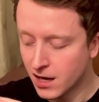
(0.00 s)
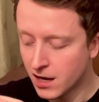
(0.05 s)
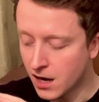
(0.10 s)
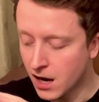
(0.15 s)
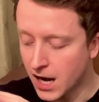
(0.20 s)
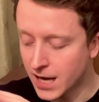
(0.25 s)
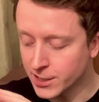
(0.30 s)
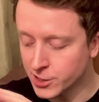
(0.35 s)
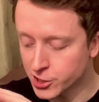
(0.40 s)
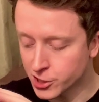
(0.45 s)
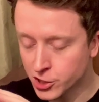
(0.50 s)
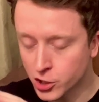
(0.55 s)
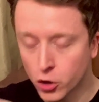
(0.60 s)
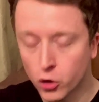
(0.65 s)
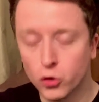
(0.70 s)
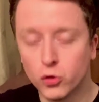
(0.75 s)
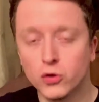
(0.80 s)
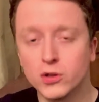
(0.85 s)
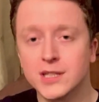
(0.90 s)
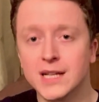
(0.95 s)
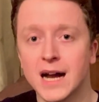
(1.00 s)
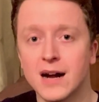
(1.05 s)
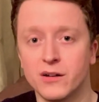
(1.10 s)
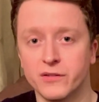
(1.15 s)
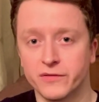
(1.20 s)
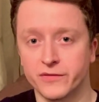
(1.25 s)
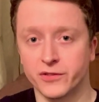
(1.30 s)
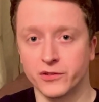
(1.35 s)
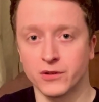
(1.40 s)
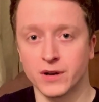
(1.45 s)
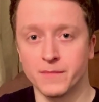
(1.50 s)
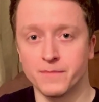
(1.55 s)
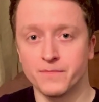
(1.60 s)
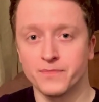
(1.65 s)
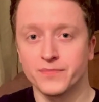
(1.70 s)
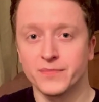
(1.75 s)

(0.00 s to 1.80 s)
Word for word: I just called out for Him.